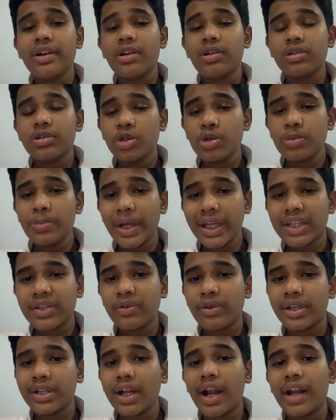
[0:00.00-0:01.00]
you, my
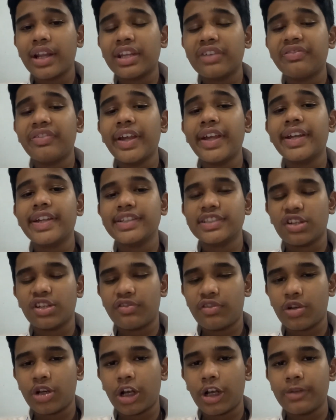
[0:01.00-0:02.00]
queen, are the fairest of
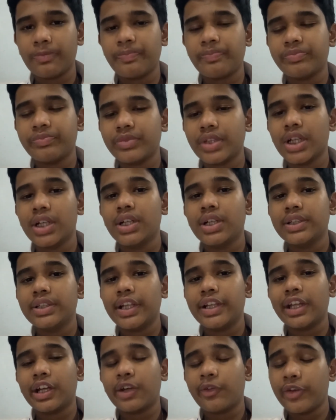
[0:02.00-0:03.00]
all." Then
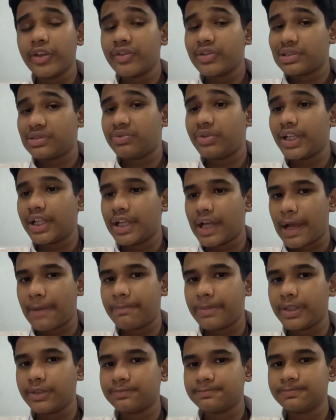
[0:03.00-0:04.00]
the queen was very
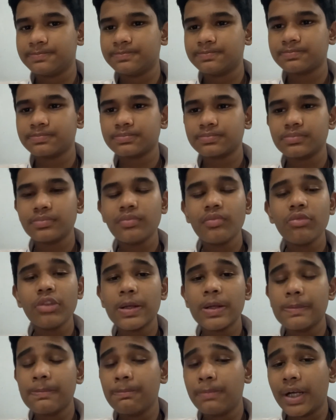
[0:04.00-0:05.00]
happy,
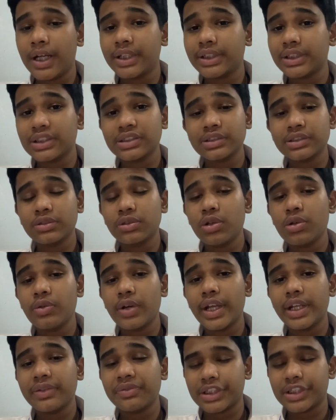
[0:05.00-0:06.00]
but Snow
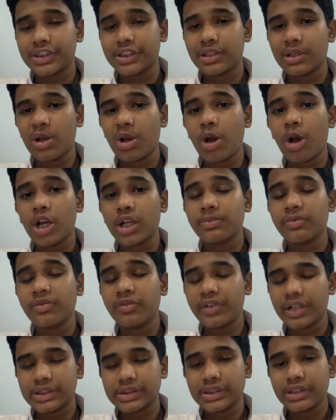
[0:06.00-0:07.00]
White
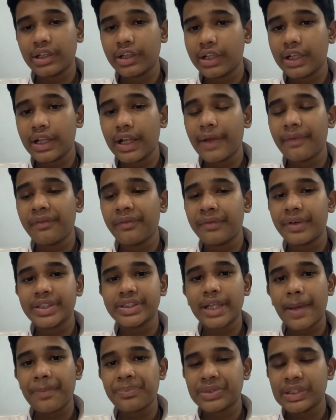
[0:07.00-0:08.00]
was
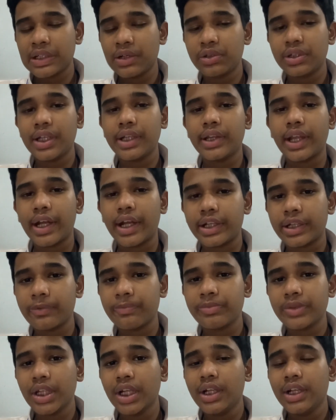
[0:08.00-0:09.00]
absolutely dead.
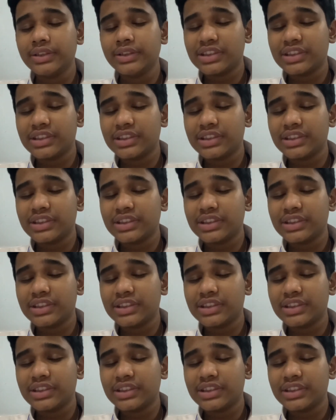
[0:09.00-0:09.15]
The